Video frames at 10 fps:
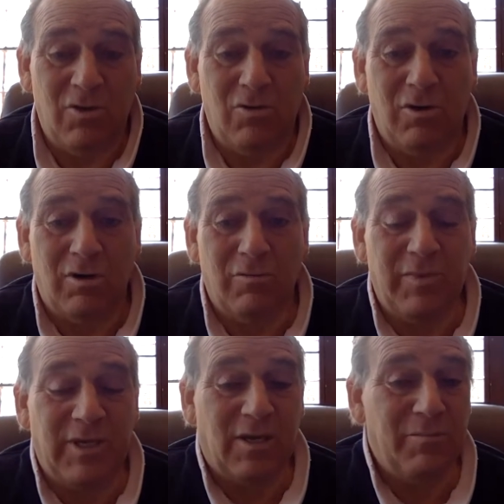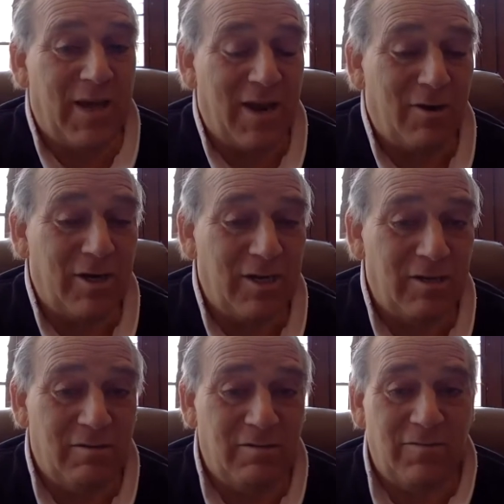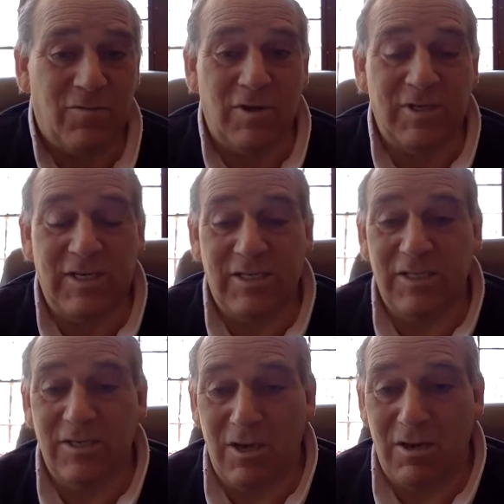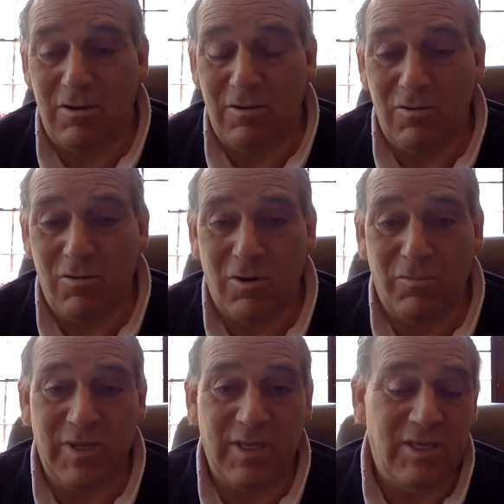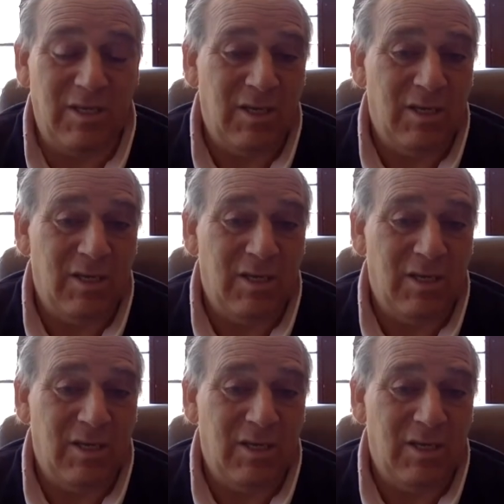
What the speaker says: or be comparative, or need to know, or be